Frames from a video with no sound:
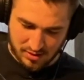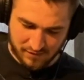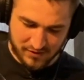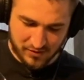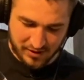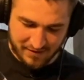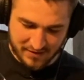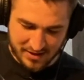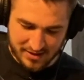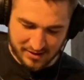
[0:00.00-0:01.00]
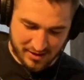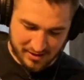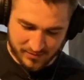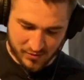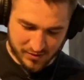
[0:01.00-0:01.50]
don't have that end game,
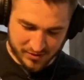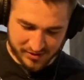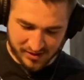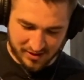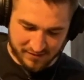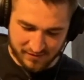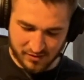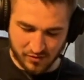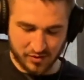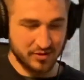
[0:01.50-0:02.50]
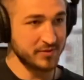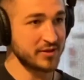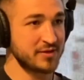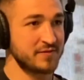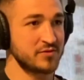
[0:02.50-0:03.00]
you're just you're going in a million
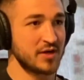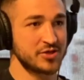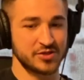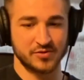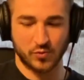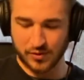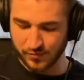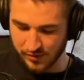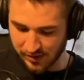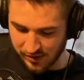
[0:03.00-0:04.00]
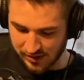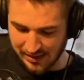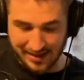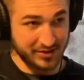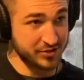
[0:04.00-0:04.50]
different directions. One really good
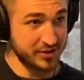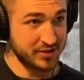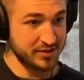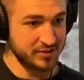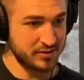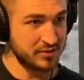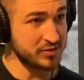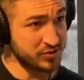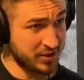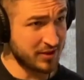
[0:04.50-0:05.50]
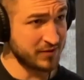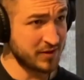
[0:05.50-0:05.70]
analogy. Did you cut out there?